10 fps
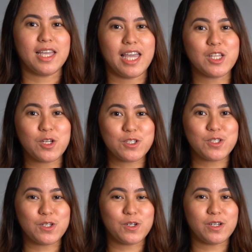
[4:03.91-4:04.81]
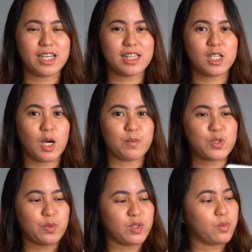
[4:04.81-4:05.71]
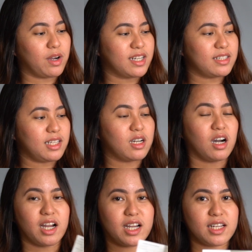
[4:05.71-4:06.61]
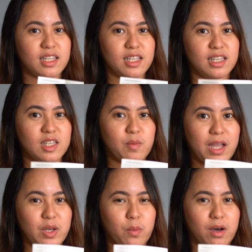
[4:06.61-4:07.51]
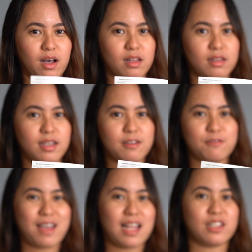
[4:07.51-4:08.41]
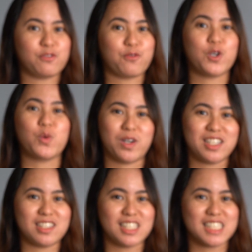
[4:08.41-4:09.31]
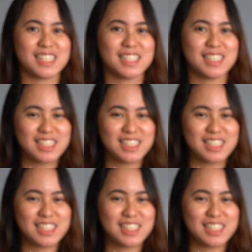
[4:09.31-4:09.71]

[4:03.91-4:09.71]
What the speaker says: And also, it comes with warranty card in the manual, valid for 1 year.